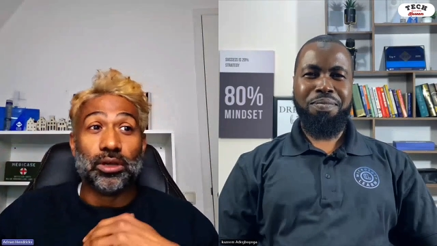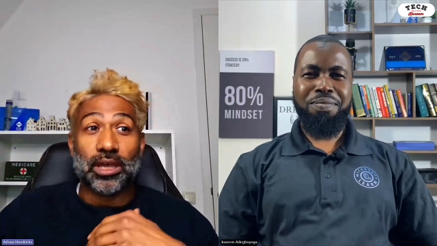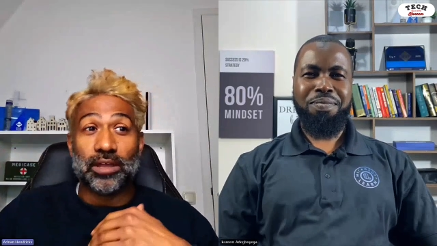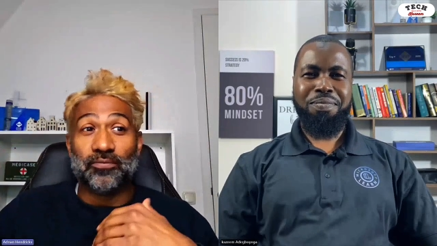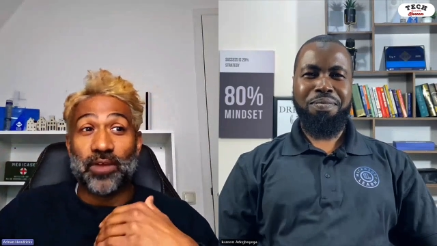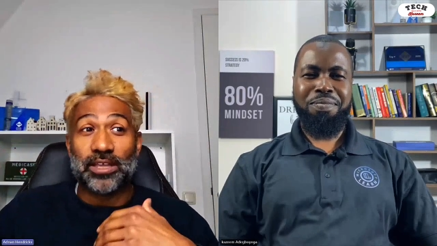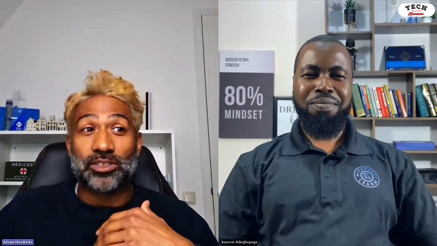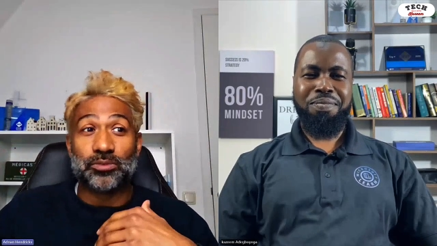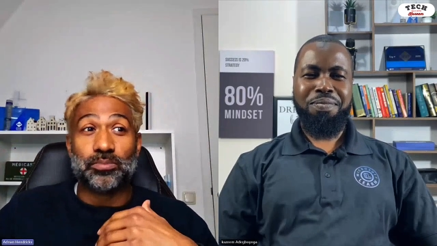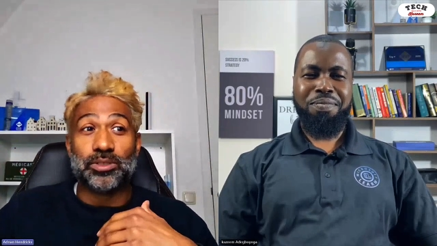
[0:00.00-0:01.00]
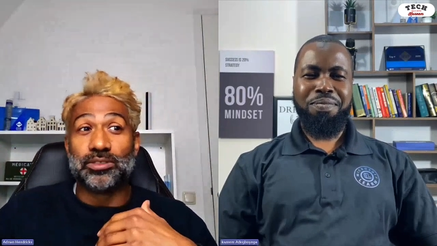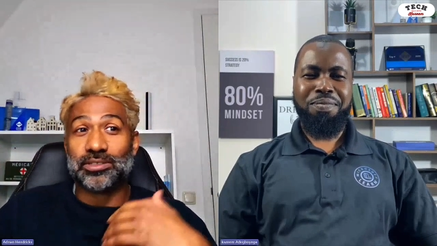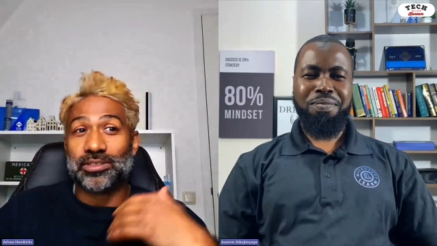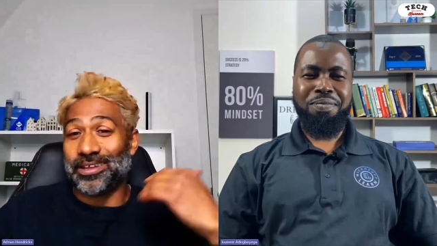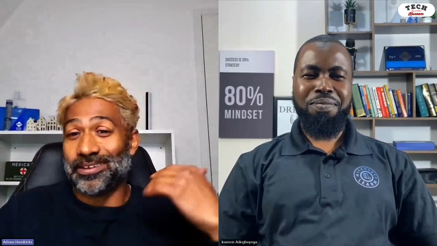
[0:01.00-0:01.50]
Speaker 1: advancements
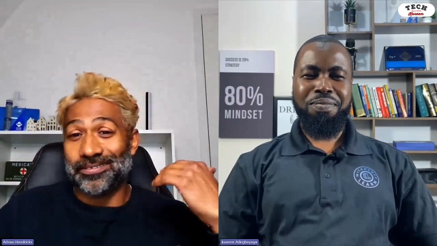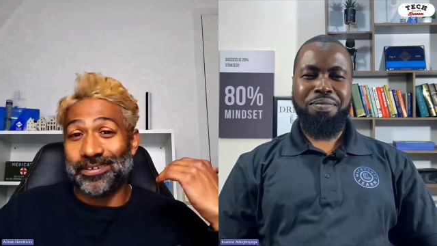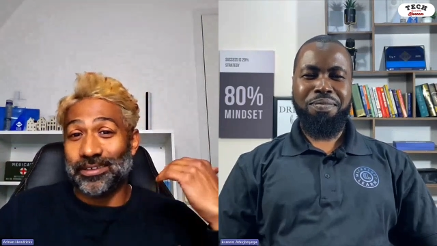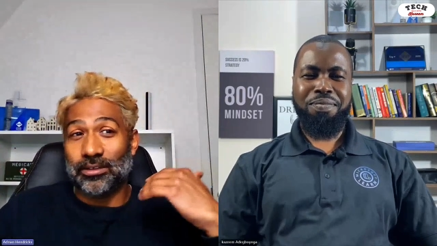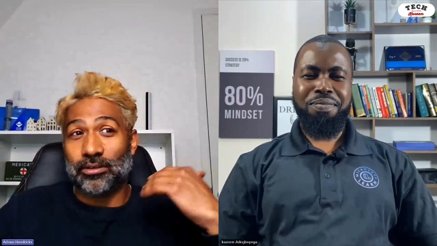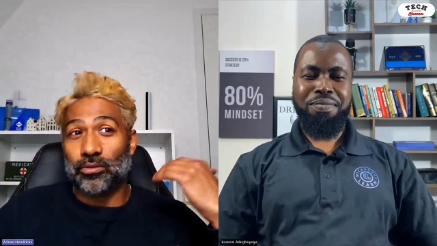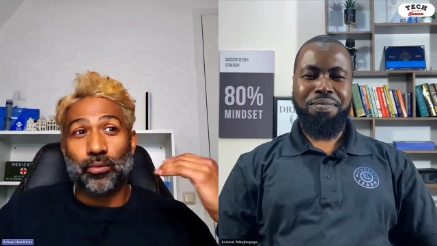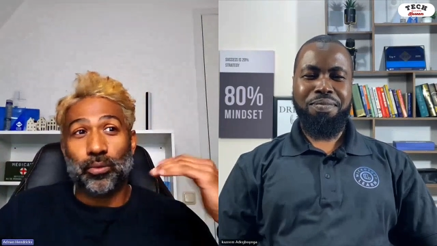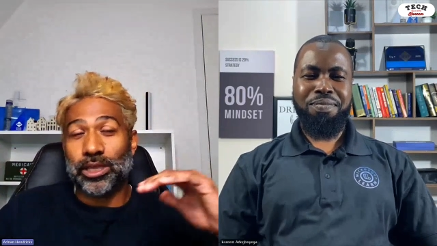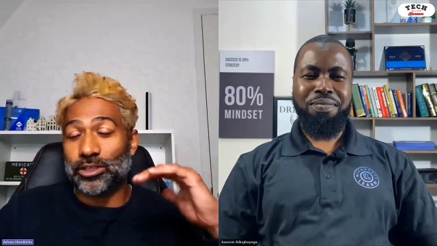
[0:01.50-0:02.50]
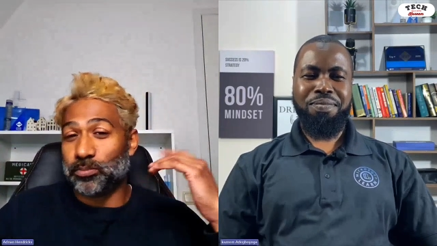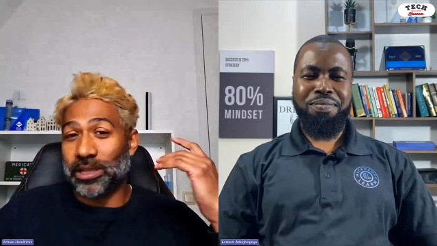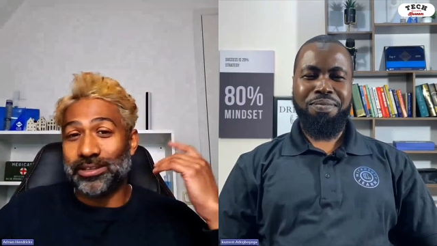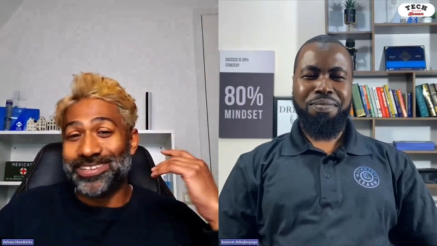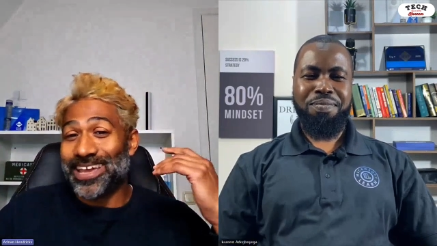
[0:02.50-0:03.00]
that you know we could
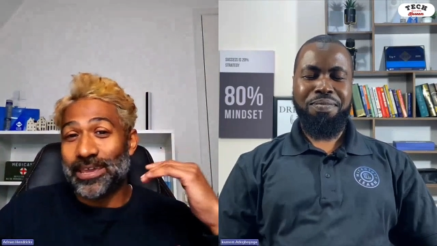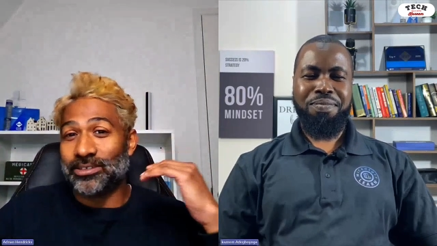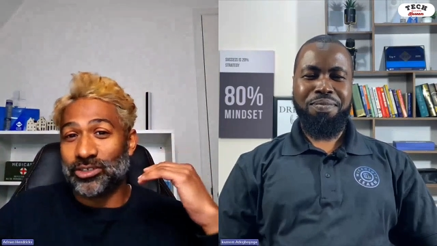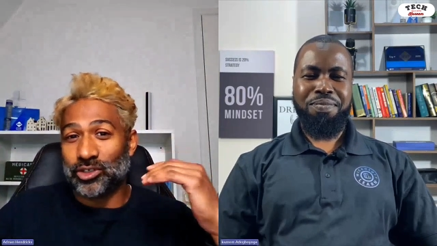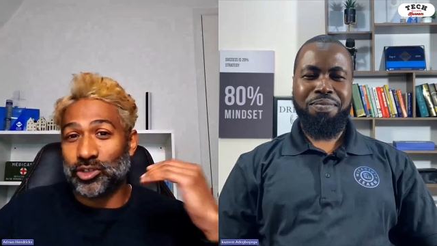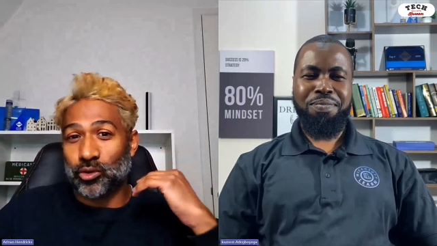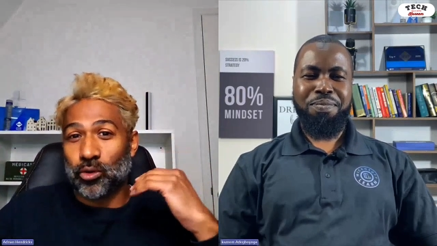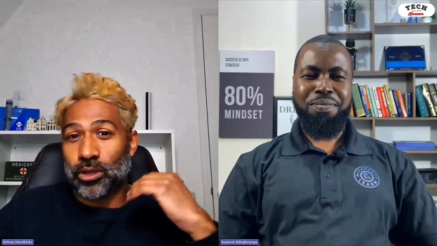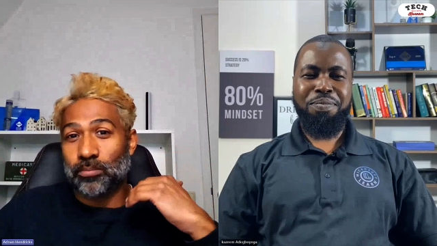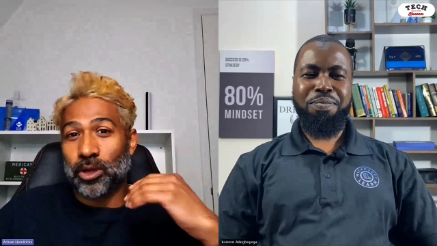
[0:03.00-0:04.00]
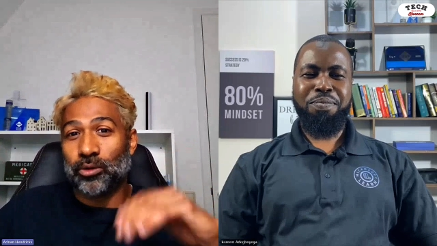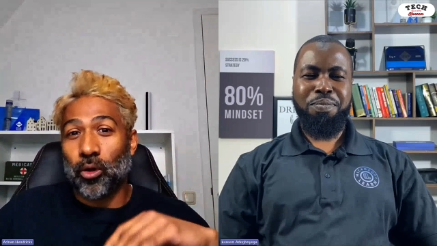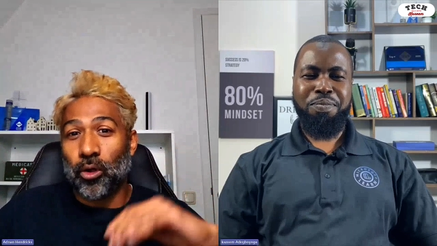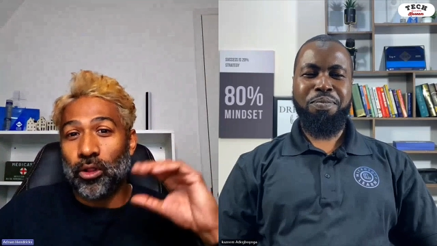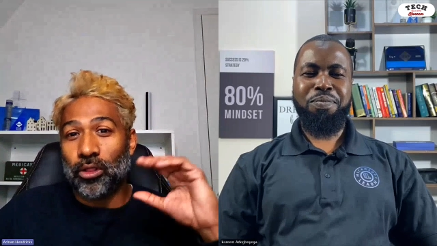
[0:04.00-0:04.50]
spend days just talking about
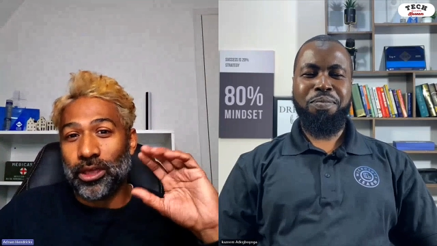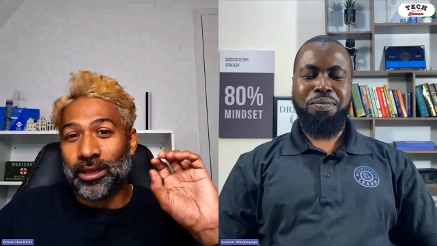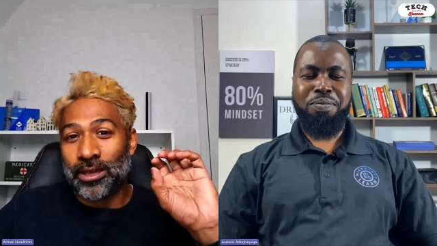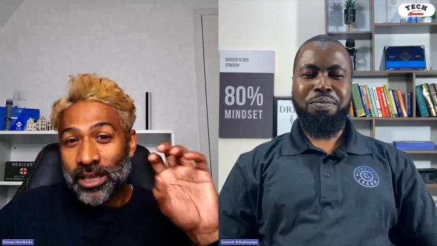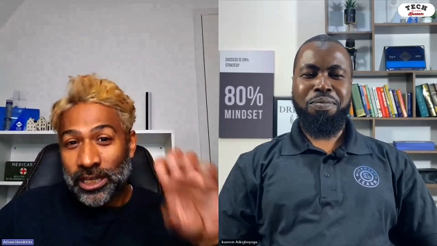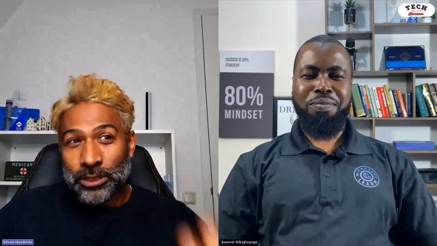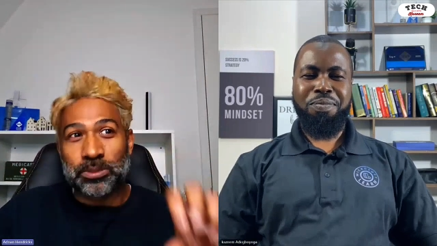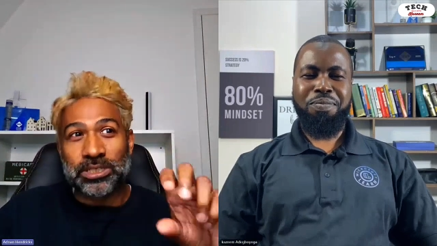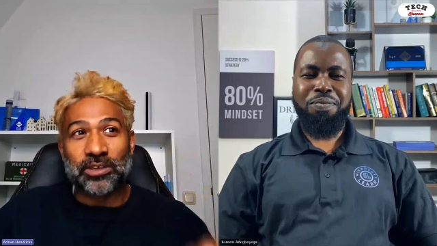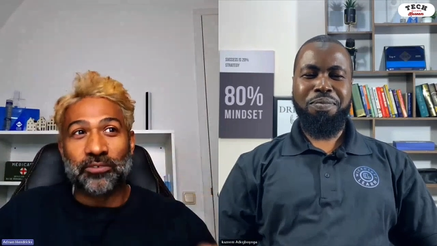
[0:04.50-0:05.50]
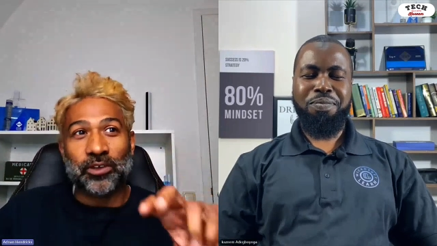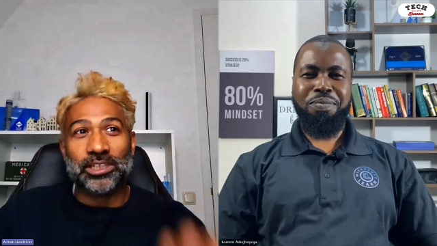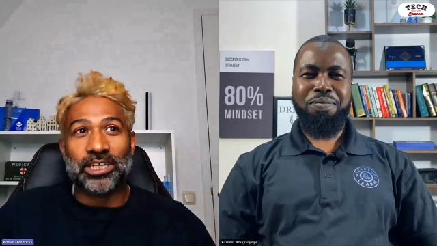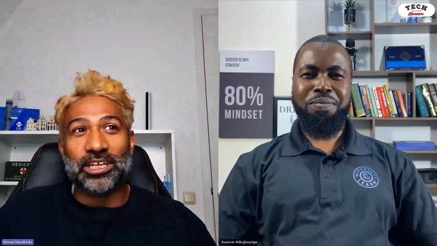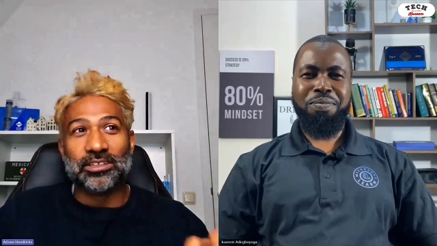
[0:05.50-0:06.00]
all the specific
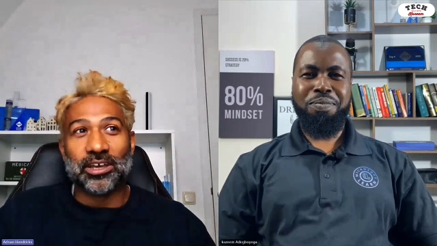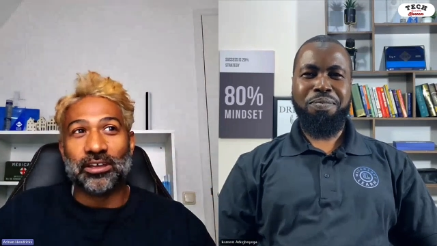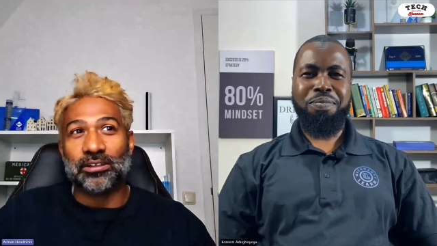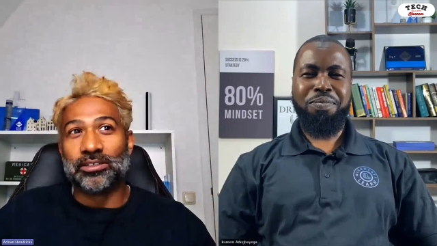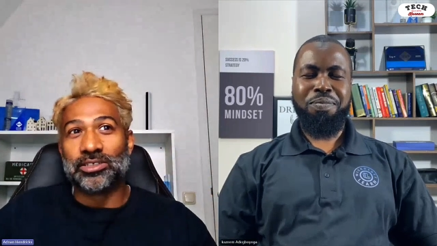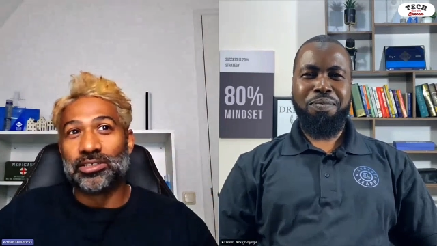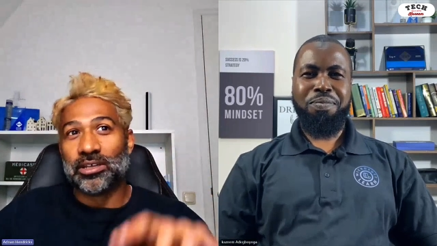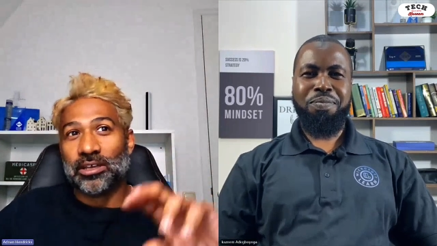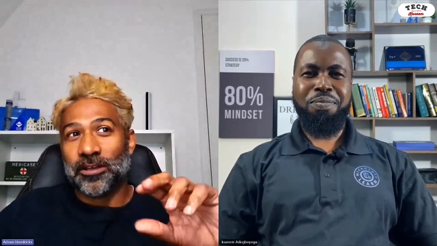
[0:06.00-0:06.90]
details